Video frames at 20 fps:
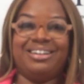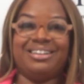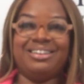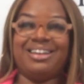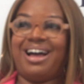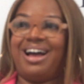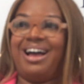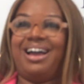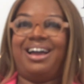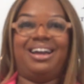
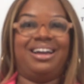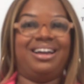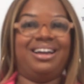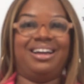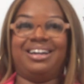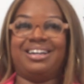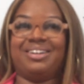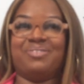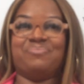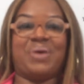Like,
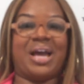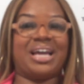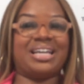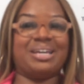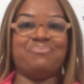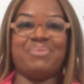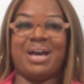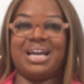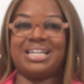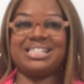make
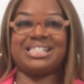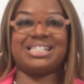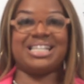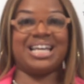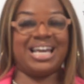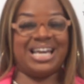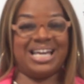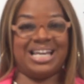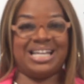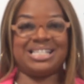it make
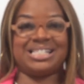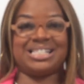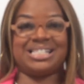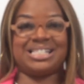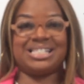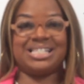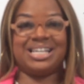sense.